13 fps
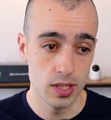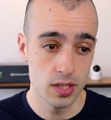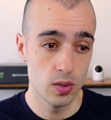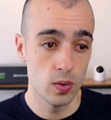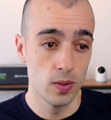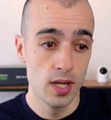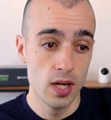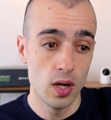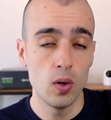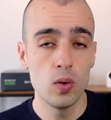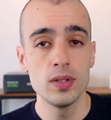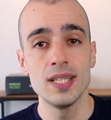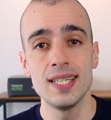So
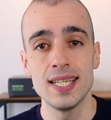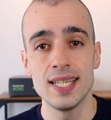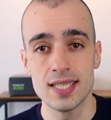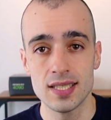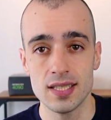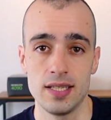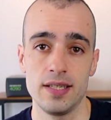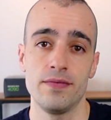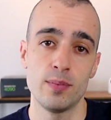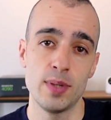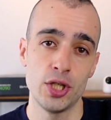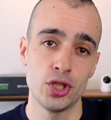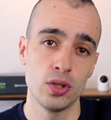all the links,
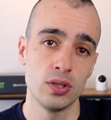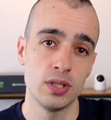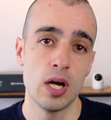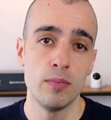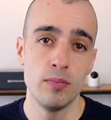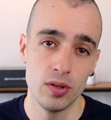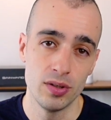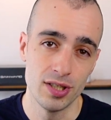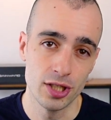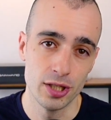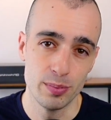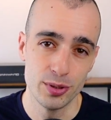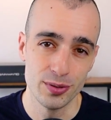information down below in the
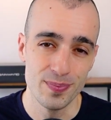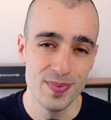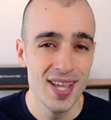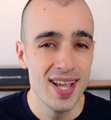description.